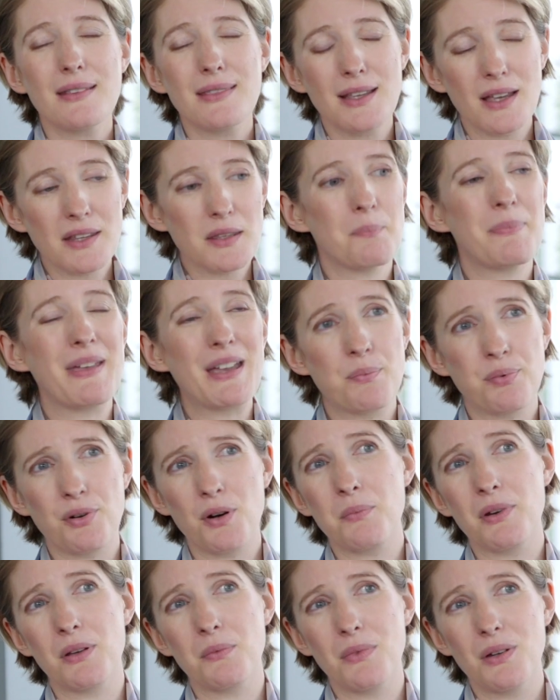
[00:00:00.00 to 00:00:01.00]
The other big
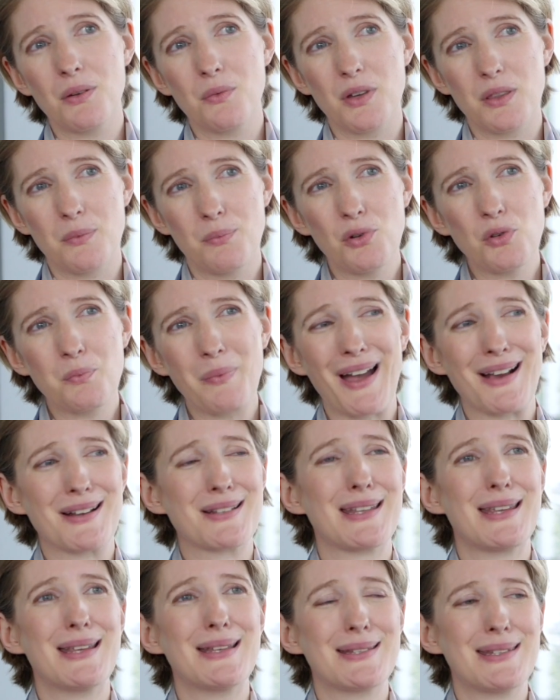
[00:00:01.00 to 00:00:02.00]
problem with board
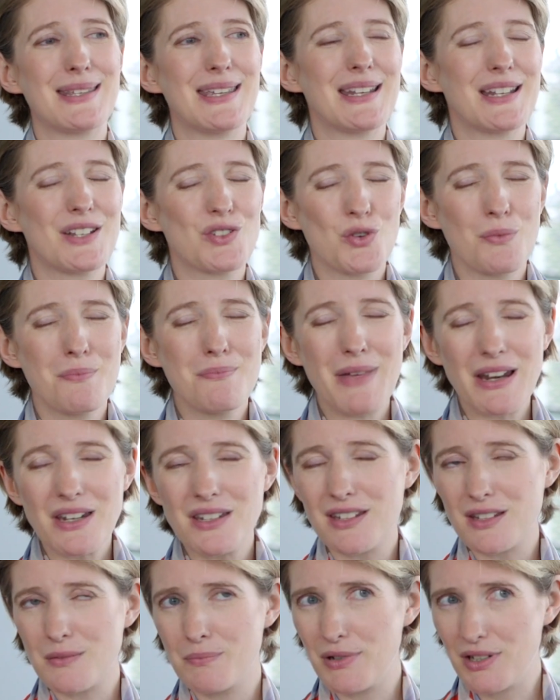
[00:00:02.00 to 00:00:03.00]
packs is the
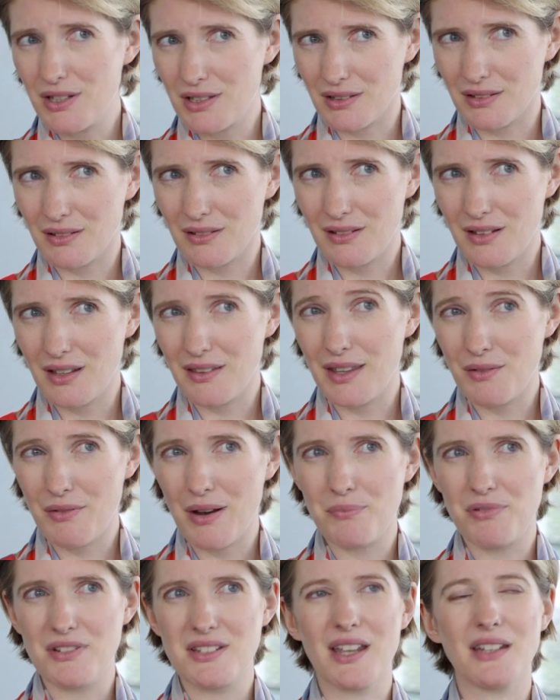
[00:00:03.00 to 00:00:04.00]
tremendous burden that they
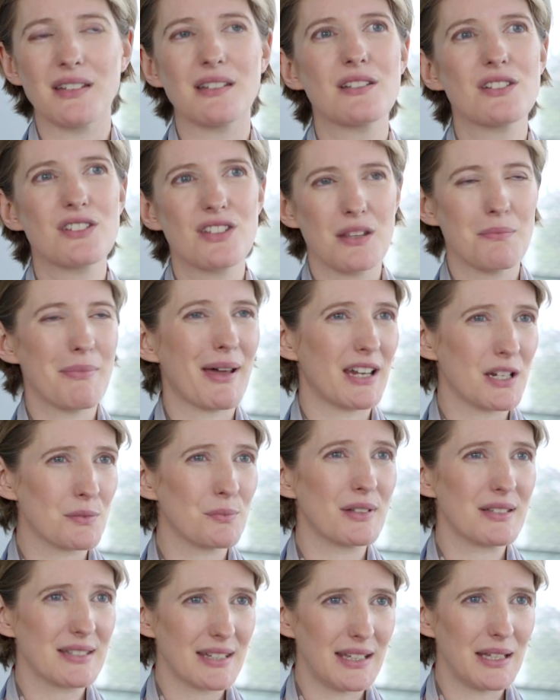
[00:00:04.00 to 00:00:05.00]
represent to the
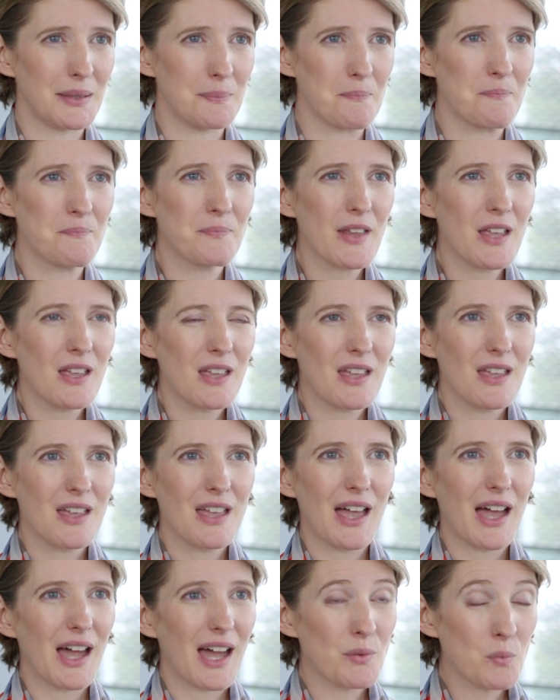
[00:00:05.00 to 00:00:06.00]
management team.
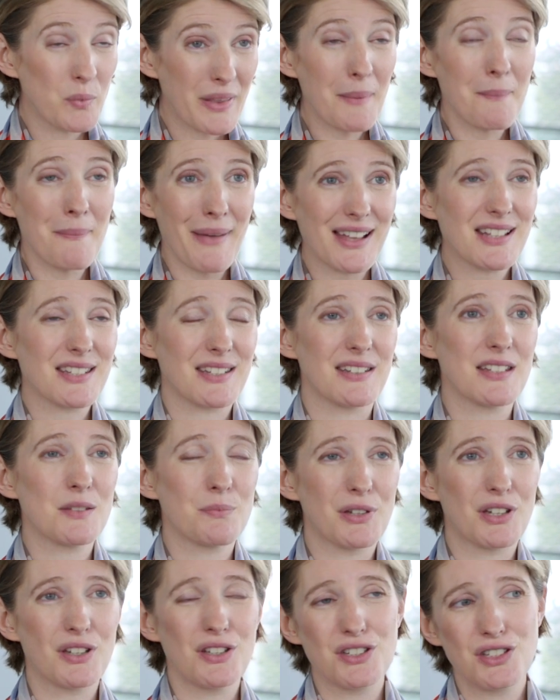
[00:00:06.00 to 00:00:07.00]
And that matters
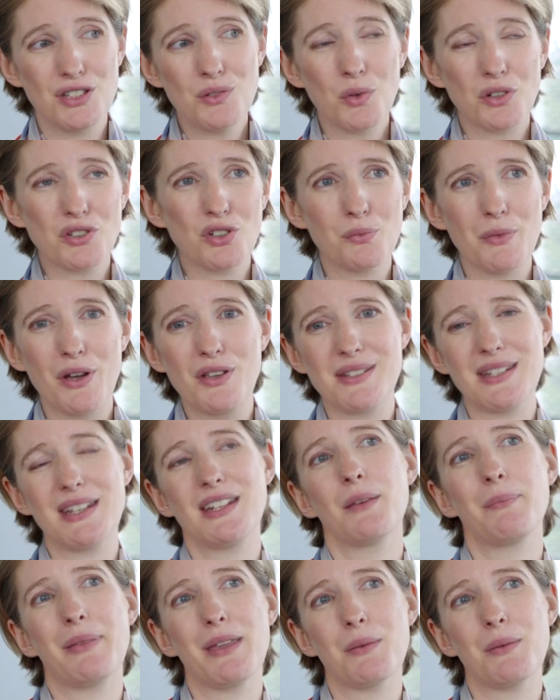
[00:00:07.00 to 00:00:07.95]
because you want your most senior